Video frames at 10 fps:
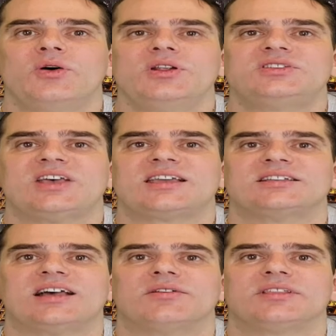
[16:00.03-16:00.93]
you
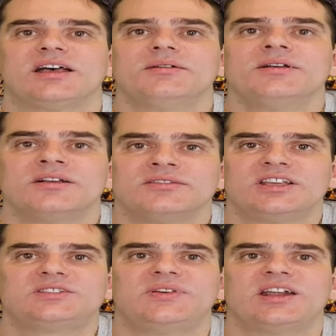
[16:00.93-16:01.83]
techers out there,
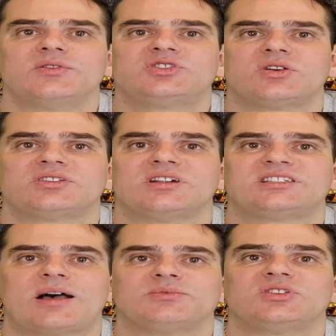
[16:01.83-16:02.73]
this video was shot on a
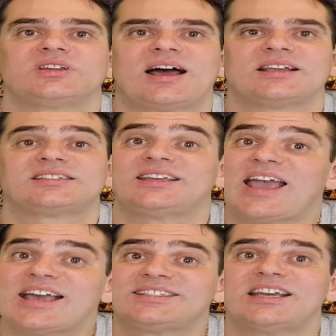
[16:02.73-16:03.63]
Samsung Galaxy
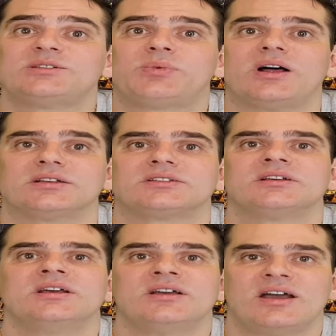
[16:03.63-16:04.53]
S8 Plus
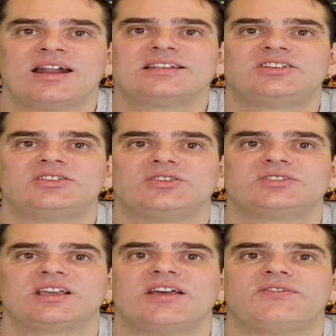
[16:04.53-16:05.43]
and edited
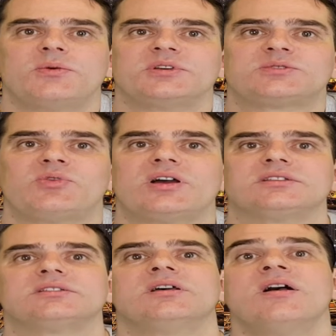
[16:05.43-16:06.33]
using HiFilm
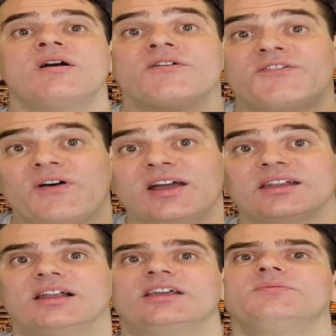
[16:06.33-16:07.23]
Express.
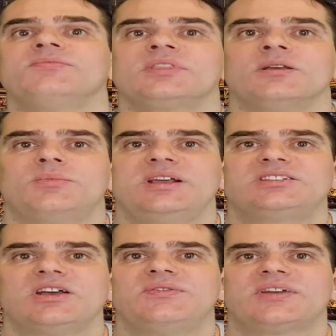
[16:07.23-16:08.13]
Finally, please
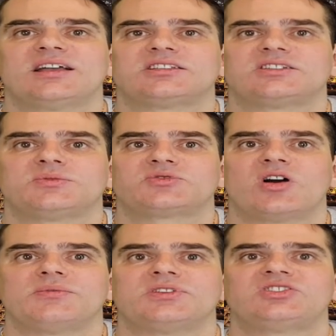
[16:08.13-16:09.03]
don't forget to
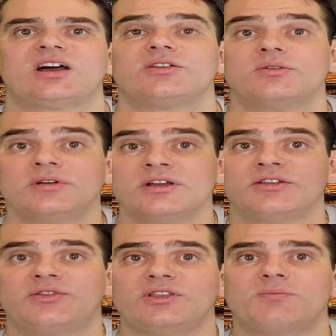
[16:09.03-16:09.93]
subscribe to this channel
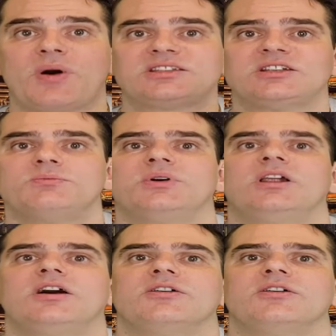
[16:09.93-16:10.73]
through the button below.